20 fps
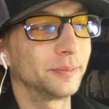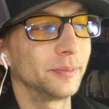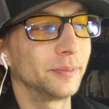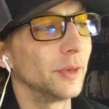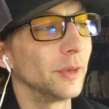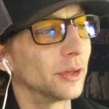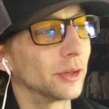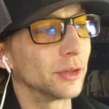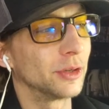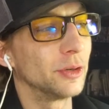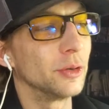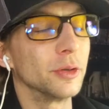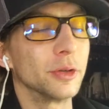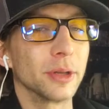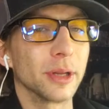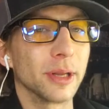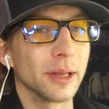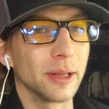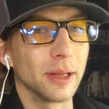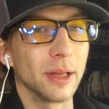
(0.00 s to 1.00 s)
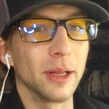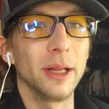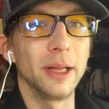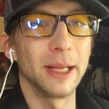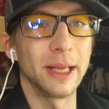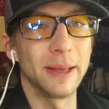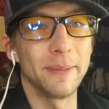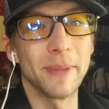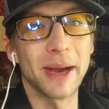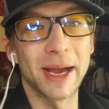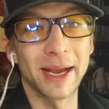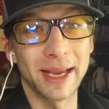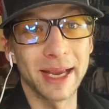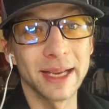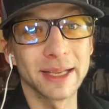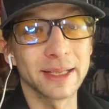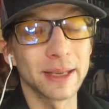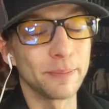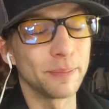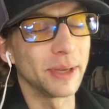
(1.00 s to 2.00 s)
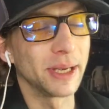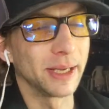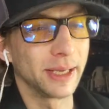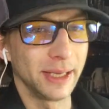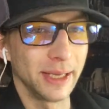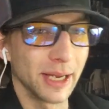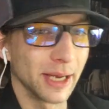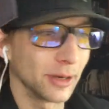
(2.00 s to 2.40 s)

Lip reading: you're usually, in my case, I'm picky.